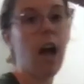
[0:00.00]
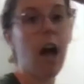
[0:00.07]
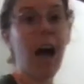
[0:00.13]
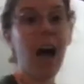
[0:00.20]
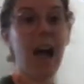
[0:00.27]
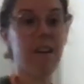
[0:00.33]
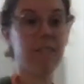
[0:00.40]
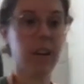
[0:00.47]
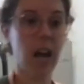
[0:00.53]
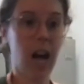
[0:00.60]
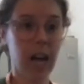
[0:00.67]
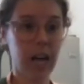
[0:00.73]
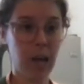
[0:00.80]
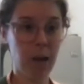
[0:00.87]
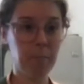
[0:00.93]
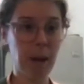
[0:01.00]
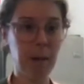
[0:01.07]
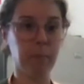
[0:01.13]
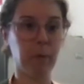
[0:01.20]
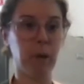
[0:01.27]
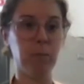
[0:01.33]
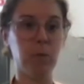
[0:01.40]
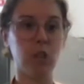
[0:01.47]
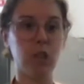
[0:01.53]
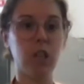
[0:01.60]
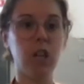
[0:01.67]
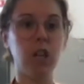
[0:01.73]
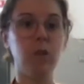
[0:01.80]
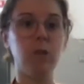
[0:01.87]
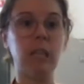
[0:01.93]
I have cayenne pepper. I'm just
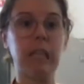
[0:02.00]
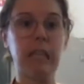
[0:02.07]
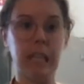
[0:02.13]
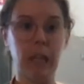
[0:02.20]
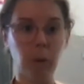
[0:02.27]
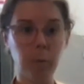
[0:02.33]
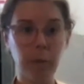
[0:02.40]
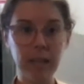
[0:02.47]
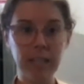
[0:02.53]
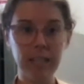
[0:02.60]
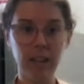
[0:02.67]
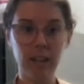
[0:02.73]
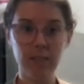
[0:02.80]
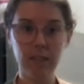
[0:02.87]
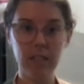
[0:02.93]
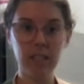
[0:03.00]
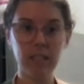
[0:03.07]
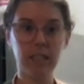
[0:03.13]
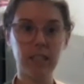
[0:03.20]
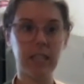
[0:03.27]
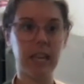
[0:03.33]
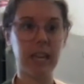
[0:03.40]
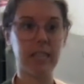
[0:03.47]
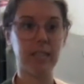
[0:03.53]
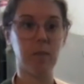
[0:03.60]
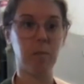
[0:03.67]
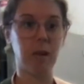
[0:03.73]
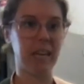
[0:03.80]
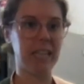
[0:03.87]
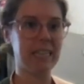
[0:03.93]
going to use a little bit of this to get
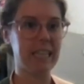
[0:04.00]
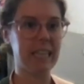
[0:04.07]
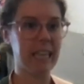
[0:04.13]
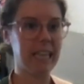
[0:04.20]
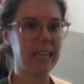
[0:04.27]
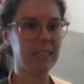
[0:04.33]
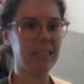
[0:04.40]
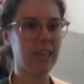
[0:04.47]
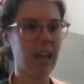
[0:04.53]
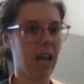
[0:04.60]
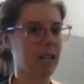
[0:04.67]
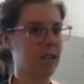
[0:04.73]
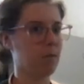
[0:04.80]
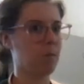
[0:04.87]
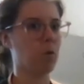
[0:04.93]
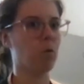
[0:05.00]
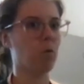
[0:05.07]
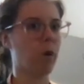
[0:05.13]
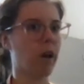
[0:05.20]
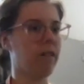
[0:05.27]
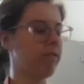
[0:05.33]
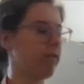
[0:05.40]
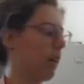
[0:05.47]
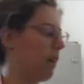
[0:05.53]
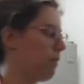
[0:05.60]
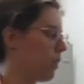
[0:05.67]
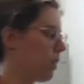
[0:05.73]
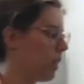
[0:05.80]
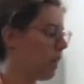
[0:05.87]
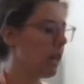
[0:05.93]
some nice heat and some great
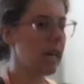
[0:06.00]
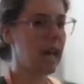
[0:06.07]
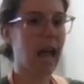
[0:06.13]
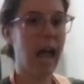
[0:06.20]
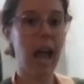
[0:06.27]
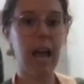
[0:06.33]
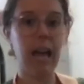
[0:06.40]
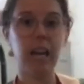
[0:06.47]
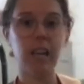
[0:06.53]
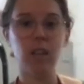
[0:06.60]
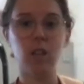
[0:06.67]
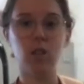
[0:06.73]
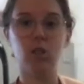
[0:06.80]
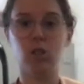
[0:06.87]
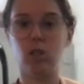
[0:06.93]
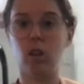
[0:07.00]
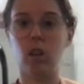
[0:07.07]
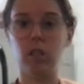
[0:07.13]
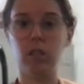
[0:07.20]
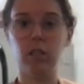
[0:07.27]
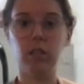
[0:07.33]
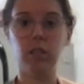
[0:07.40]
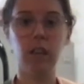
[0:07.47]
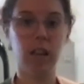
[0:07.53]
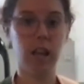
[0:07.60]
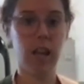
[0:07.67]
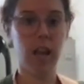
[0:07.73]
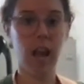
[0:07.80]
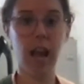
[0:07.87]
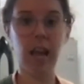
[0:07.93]
flavor, and salt.
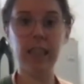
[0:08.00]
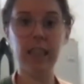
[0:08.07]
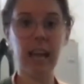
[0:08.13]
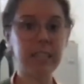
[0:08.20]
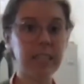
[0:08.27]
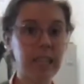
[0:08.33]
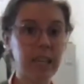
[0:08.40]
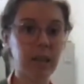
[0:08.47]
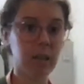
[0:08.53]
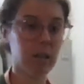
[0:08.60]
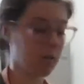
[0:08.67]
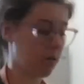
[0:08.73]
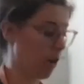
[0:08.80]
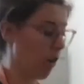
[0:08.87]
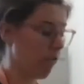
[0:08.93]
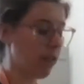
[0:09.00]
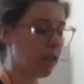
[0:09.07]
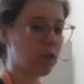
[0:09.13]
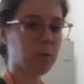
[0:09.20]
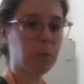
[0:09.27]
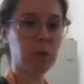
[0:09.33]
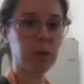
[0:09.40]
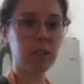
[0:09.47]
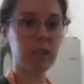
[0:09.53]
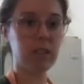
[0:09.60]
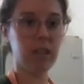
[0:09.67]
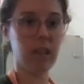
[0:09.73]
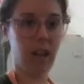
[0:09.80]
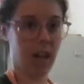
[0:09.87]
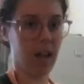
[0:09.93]
And that's it. Our vegetables
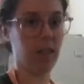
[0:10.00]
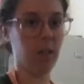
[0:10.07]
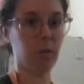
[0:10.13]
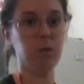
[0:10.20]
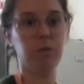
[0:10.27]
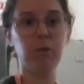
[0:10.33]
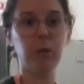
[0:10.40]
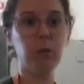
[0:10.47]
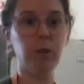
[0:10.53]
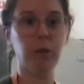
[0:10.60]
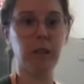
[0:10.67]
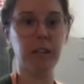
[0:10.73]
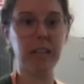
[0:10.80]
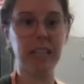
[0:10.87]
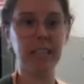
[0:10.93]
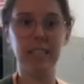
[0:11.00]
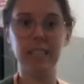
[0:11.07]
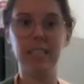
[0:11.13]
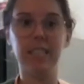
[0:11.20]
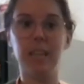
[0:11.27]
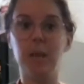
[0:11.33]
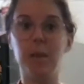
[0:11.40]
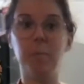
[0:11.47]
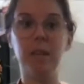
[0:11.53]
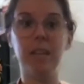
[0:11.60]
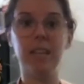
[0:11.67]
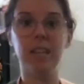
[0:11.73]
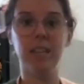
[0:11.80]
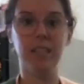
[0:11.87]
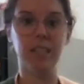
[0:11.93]
and those few ingredients is going to
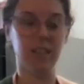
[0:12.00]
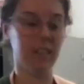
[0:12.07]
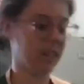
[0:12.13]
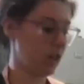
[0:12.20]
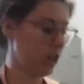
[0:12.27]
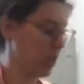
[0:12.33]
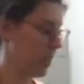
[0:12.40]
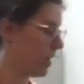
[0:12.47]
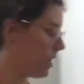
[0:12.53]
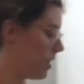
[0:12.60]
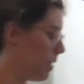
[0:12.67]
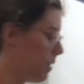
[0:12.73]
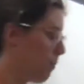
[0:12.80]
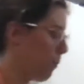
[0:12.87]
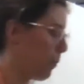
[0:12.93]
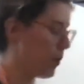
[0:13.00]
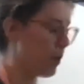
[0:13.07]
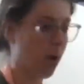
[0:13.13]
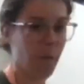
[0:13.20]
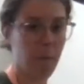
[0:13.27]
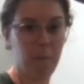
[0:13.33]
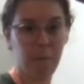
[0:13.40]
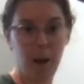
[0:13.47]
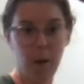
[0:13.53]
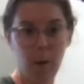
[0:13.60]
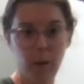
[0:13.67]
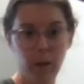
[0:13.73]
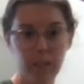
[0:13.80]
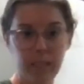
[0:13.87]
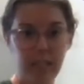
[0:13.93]
be delicious. So my
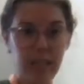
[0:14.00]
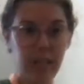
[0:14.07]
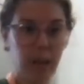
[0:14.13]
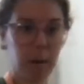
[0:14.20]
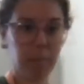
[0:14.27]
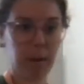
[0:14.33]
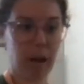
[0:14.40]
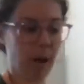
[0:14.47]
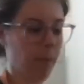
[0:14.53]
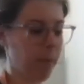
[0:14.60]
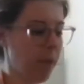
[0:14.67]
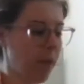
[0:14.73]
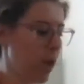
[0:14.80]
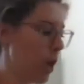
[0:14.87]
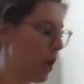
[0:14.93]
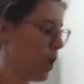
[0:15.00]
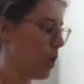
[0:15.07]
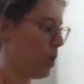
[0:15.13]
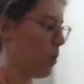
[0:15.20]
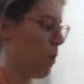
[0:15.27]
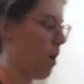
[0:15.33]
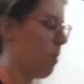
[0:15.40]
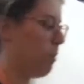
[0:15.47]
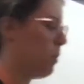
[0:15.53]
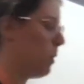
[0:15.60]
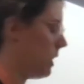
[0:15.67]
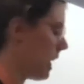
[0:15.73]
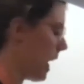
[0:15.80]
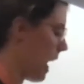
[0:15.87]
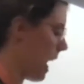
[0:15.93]
oil's heating up now. So I'm
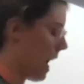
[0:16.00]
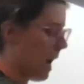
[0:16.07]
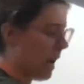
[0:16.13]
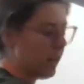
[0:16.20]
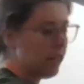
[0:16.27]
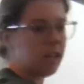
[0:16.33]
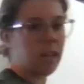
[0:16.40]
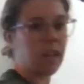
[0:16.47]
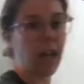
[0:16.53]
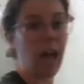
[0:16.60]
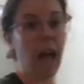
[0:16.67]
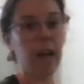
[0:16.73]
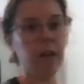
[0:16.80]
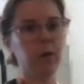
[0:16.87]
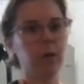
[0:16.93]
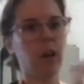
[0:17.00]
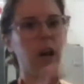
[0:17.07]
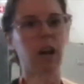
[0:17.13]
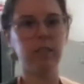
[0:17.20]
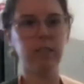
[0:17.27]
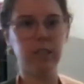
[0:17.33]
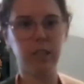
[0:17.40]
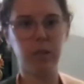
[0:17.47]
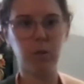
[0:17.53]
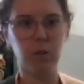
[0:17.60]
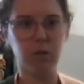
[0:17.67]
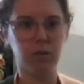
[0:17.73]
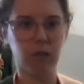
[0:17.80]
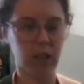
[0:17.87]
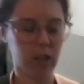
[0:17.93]
going to add, and you could obviously
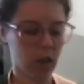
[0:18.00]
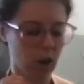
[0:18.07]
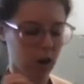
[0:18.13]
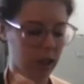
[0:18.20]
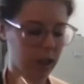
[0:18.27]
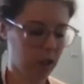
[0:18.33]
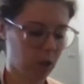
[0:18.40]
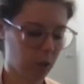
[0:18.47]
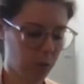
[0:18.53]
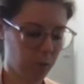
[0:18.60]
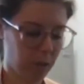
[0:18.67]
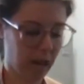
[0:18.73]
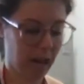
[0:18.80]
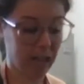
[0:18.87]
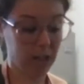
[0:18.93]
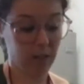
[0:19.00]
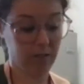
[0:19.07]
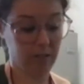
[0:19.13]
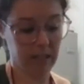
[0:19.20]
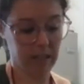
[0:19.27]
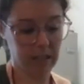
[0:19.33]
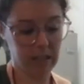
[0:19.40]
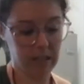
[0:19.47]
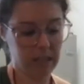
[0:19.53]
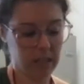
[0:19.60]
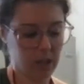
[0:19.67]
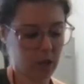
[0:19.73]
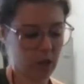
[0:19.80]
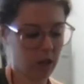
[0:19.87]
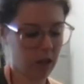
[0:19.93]
use fresh garlic too, but I just find this
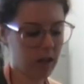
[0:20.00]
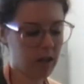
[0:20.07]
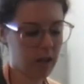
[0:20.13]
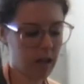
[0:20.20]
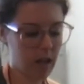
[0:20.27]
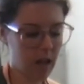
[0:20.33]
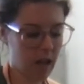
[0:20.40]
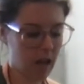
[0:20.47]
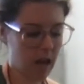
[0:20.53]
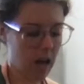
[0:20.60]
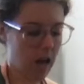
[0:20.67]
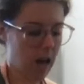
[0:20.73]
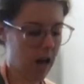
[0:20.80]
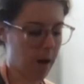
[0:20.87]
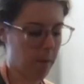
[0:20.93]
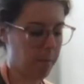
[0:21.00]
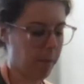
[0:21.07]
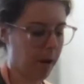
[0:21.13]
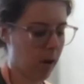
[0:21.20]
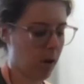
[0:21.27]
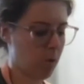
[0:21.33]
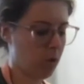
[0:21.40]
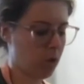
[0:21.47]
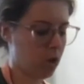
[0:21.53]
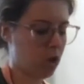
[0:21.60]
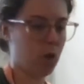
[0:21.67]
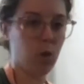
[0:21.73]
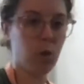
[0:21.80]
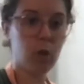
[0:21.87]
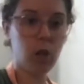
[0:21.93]
easier, about
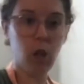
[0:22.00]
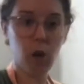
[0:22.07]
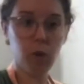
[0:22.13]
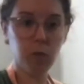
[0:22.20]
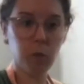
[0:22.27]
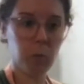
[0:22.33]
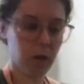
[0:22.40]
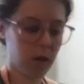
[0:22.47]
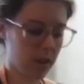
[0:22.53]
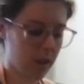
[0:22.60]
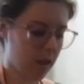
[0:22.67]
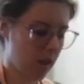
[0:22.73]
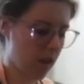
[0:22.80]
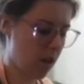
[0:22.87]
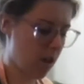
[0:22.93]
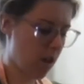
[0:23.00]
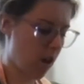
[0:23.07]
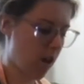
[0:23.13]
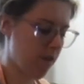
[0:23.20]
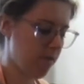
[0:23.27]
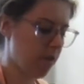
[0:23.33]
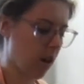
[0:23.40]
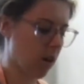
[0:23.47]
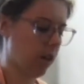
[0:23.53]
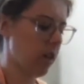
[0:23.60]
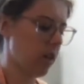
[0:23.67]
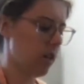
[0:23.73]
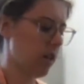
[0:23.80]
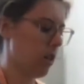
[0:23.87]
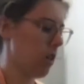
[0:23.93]
2 cloves worth of
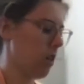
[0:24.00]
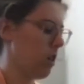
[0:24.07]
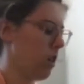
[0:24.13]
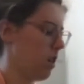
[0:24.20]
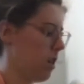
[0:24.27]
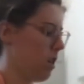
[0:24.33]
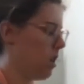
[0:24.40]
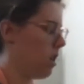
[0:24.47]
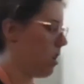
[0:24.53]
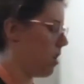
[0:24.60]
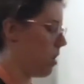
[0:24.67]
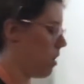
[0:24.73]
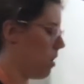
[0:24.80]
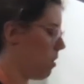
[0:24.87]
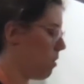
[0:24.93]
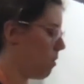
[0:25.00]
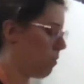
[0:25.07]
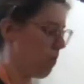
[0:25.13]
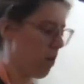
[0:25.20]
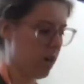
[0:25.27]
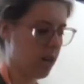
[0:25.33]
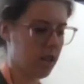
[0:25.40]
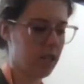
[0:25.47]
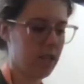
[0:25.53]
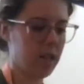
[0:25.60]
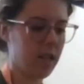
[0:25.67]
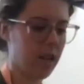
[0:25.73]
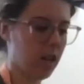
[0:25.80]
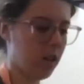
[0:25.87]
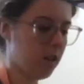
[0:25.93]
garlic right in
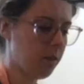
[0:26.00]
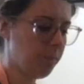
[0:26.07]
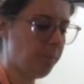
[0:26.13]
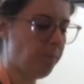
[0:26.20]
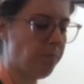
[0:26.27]
there.